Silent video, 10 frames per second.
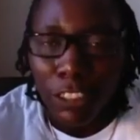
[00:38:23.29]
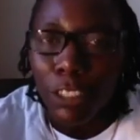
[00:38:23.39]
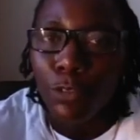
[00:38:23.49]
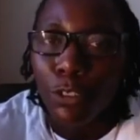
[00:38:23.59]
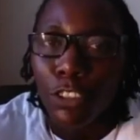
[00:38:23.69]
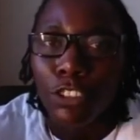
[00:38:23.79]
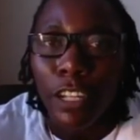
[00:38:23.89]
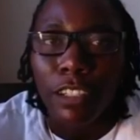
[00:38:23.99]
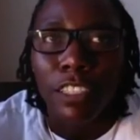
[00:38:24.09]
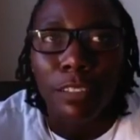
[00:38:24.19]
look for a
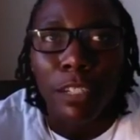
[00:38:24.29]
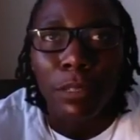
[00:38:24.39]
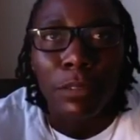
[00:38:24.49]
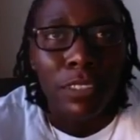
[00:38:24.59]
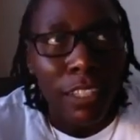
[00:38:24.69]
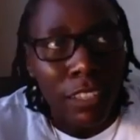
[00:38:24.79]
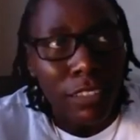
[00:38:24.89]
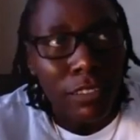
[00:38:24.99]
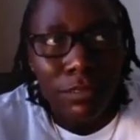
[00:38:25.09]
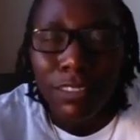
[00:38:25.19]
track club coming in the
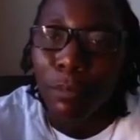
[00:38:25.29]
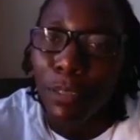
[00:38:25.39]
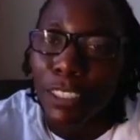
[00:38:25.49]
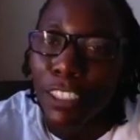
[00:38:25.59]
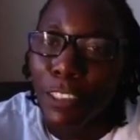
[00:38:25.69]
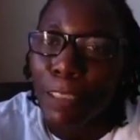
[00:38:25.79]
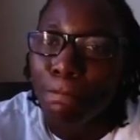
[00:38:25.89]
next couple of years.